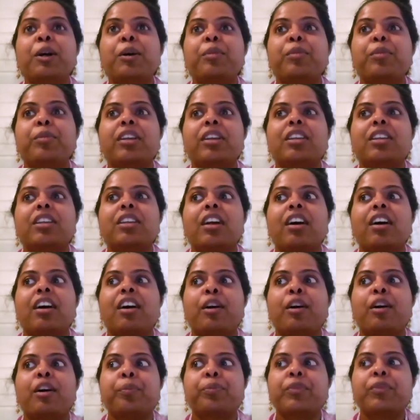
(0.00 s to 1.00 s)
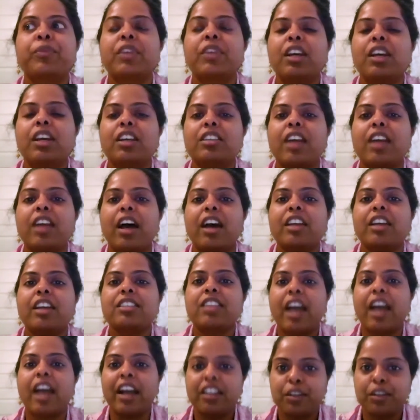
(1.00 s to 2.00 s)
But um, I
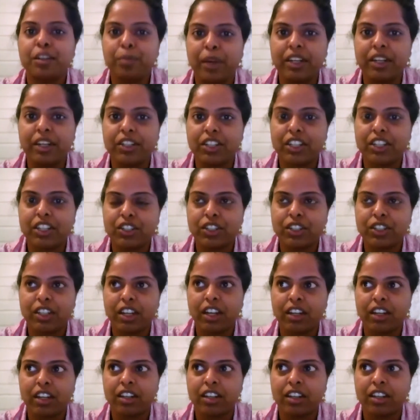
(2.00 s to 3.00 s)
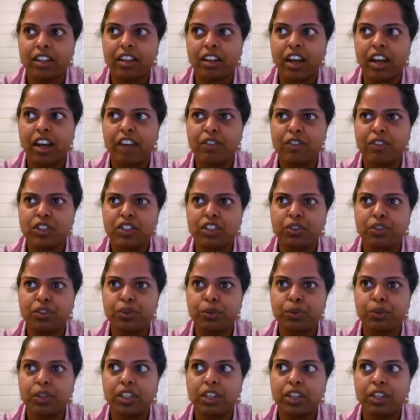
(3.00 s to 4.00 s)
sat in meditation and uh, I was just
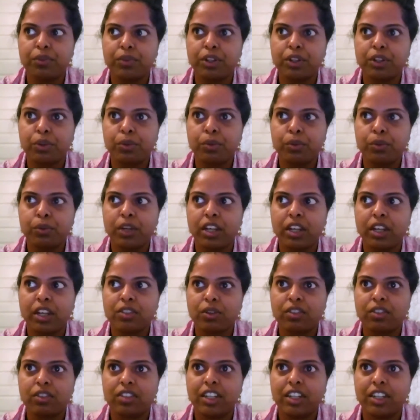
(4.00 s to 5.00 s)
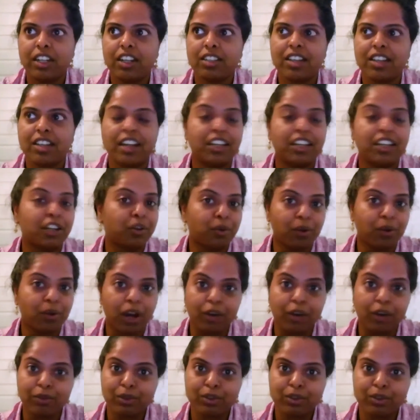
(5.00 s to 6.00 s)
doing it for two days or three days. I didn't know
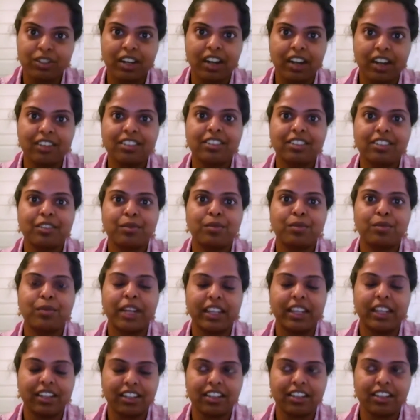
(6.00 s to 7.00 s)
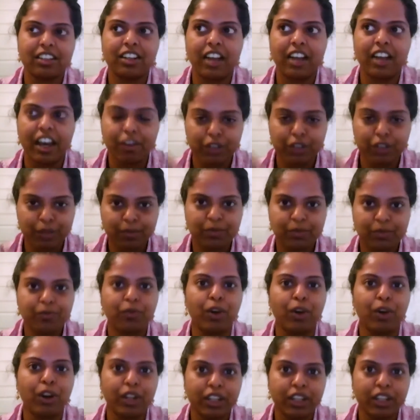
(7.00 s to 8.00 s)
how to start. Like uh, I was
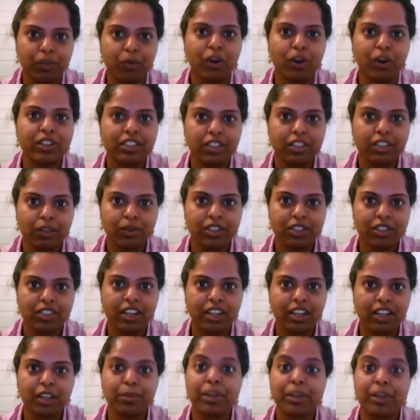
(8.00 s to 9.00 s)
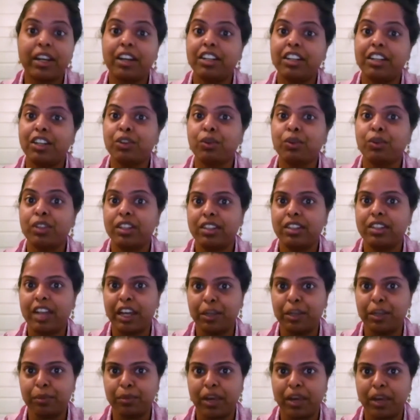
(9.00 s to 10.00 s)
following what sir was telling, but I didn't know the
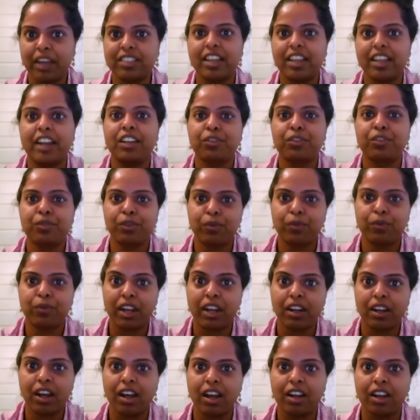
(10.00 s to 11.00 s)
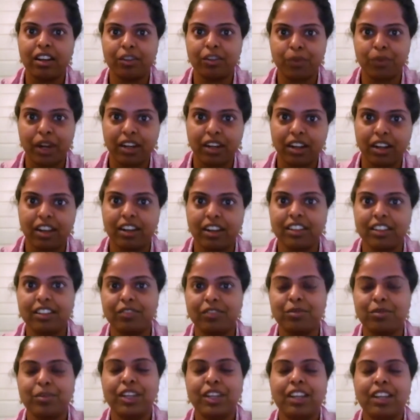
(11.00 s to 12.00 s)
time. I sat it for one hour and one hour
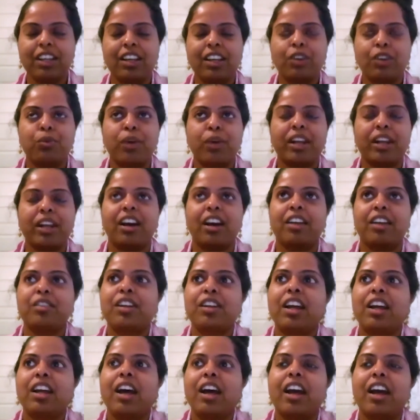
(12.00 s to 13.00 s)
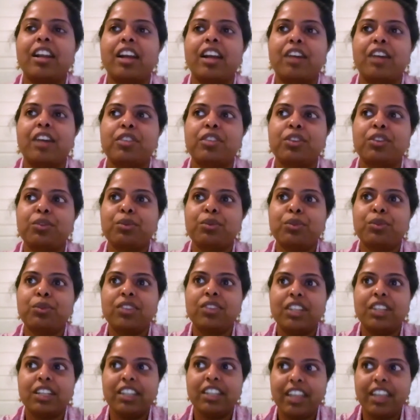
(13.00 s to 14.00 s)
and one hour. And after two,
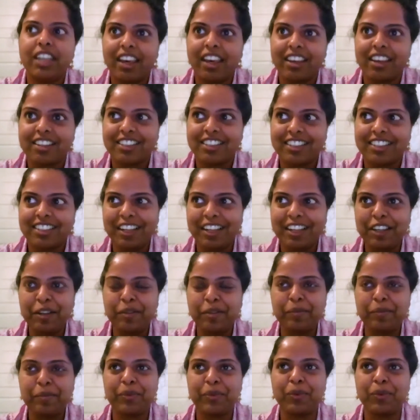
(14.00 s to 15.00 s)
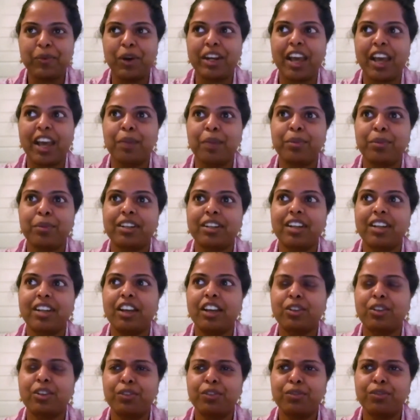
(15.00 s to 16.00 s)
three days, what happened? I
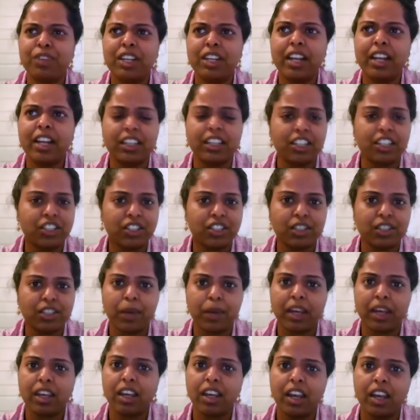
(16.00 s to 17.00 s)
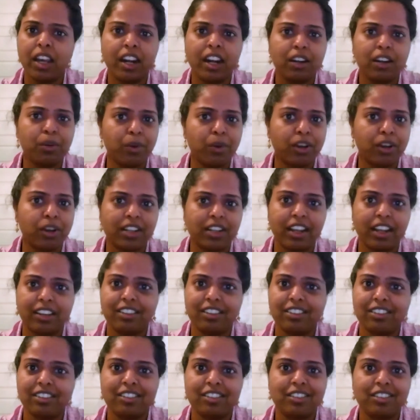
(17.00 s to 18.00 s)
could feel energies. My head was like
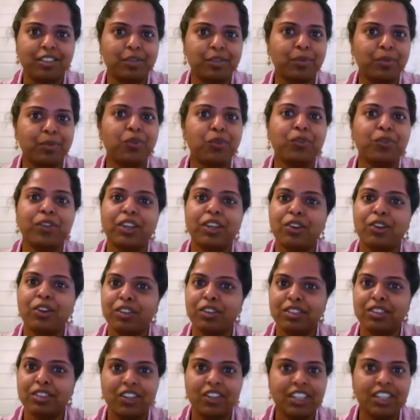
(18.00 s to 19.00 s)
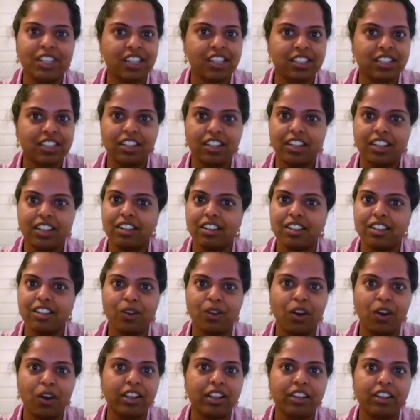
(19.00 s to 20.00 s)
moving on 360 degrees
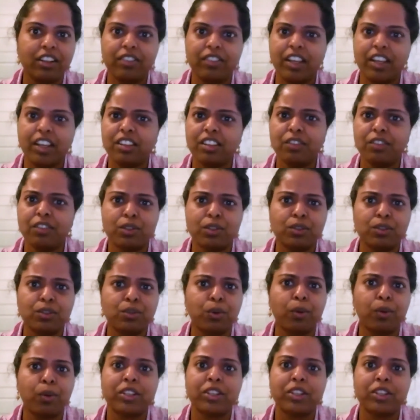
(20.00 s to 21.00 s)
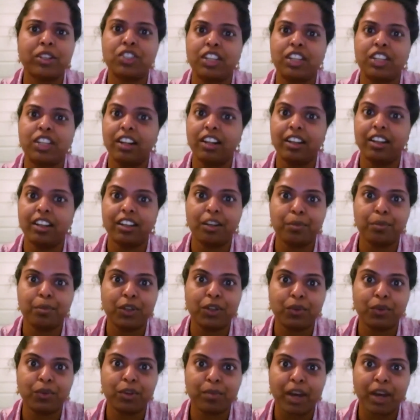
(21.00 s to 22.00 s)
all the way. There was so much tingling in
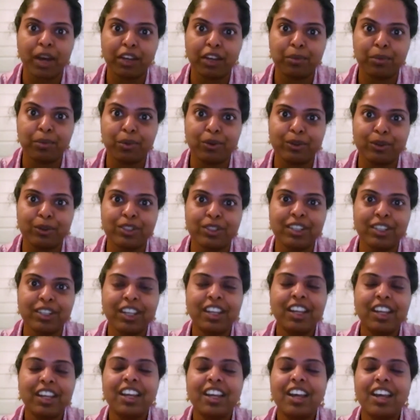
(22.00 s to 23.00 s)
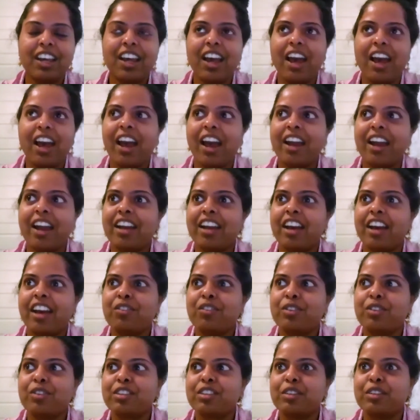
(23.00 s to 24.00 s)
between my eyebrows and I
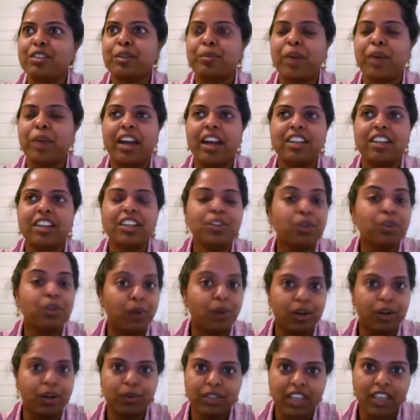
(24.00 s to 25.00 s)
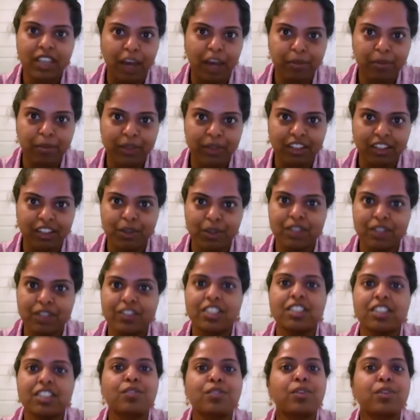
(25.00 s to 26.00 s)
was I didn't know what was happening because
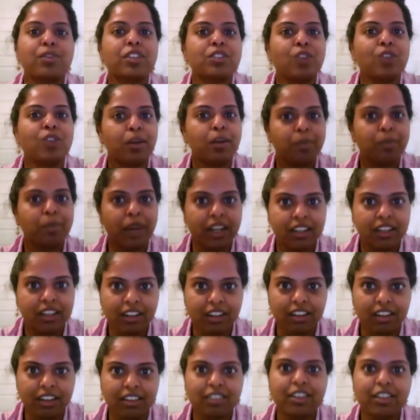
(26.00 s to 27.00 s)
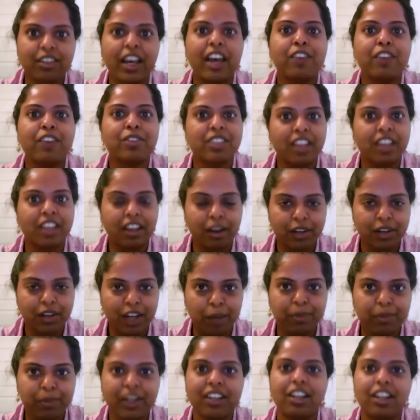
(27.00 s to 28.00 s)
this was not medical. I was uh,
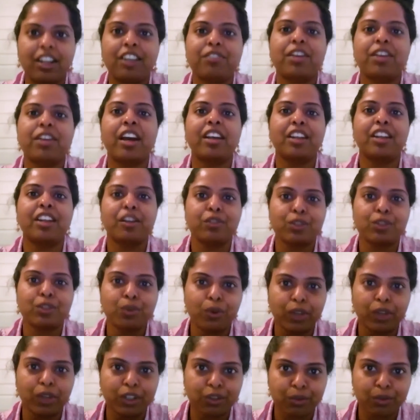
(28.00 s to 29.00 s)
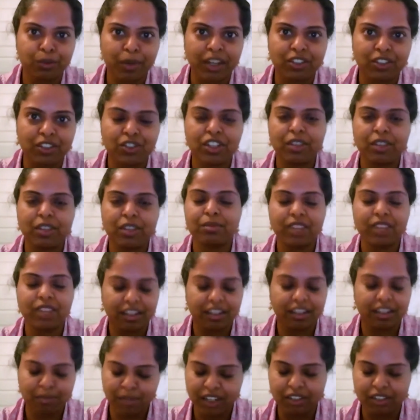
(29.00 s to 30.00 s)
completely fine. I was going to my gym,
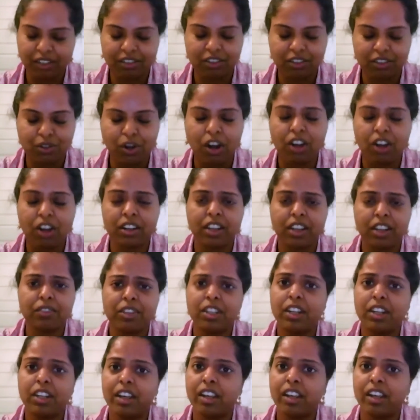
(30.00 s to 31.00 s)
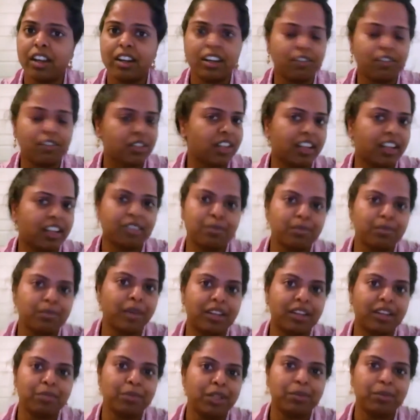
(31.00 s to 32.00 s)
like my jog every day, and I was like,
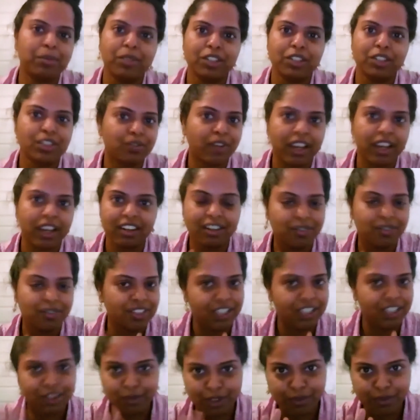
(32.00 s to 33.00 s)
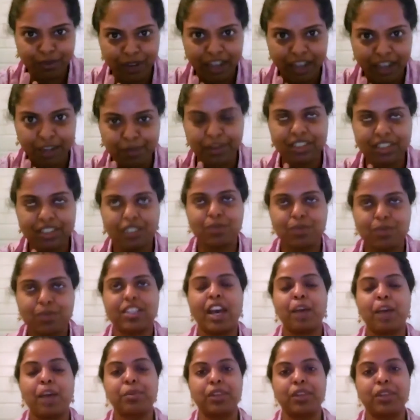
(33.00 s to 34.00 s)
my BP is fine, everything was fine, but this was
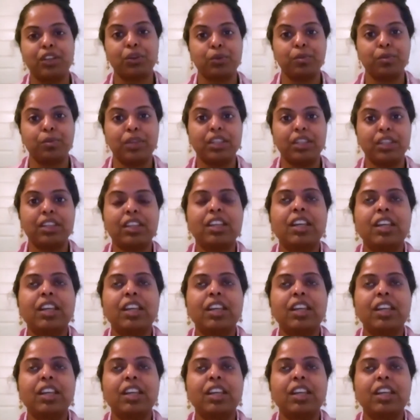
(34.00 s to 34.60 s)
happening to me.